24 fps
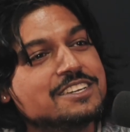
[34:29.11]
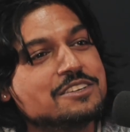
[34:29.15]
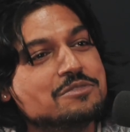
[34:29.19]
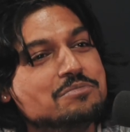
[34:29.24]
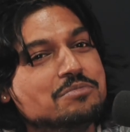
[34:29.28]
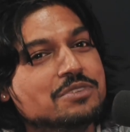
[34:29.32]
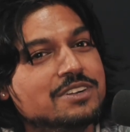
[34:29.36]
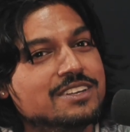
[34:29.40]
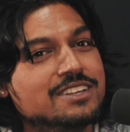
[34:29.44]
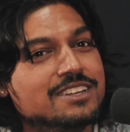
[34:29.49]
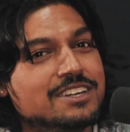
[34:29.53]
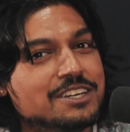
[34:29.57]

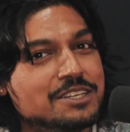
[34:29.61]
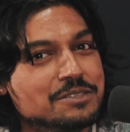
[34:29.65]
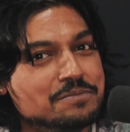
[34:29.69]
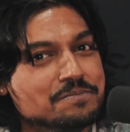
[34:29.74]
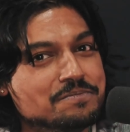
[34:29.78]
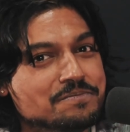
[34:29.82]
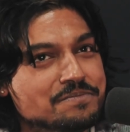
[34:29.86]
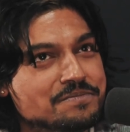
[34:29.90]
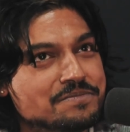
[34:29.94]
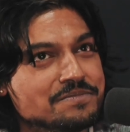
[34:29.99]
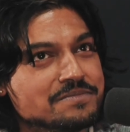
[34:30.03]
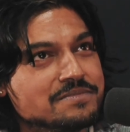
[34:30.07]
But
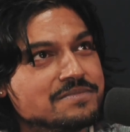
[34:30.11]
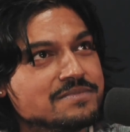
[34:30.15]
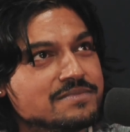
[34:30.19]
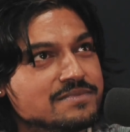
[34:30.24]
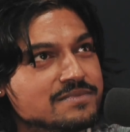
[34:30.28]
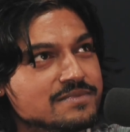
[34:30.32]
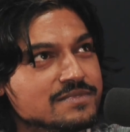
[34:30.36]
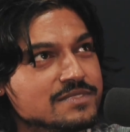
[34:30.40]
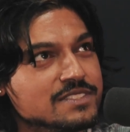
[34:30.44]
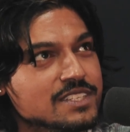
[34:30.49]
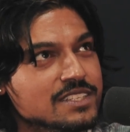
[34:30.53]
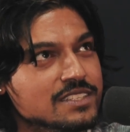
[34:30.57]
um,
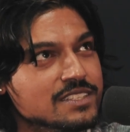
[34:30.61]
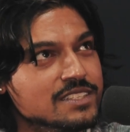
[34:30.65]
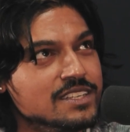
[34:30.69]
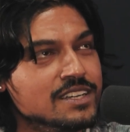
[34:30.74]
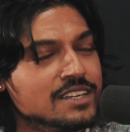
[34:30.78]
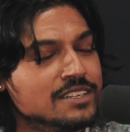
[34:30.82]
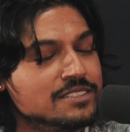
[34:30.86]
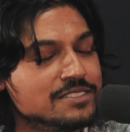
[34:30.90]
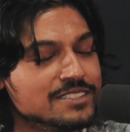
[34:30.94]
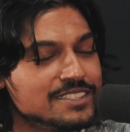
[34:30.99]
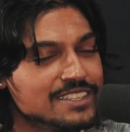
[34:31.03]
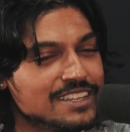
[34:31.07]
no,